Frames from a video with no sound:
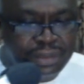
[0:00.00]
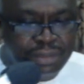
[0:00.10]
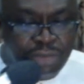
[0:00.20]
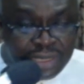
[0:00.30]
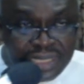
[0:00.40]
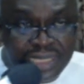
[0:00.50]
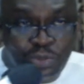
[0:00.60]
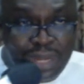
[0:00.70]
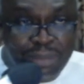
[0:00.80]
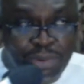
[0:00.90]
but this is
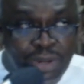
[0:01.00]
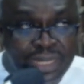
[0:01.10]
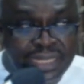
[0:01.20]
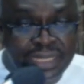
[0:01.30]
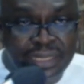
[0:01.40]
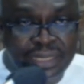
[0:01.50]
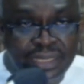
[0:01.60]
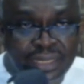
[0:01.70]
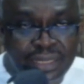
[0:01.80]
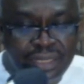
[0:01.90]
why I'm calling it
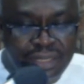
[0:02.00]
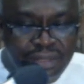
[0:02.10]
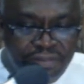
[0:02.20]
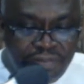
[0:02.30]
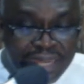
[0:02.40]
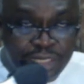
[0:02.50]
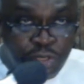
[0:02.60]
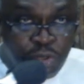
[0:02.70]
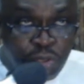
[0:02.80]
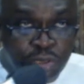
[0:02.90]
fact,
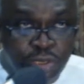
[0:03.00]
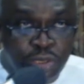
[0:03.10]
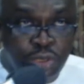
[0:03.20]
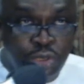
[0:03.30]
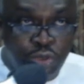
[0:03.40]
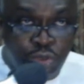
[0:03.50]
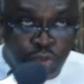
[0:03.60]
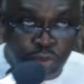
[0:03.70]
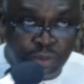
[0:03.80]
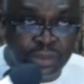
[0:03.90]
not
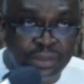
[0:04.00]
truth.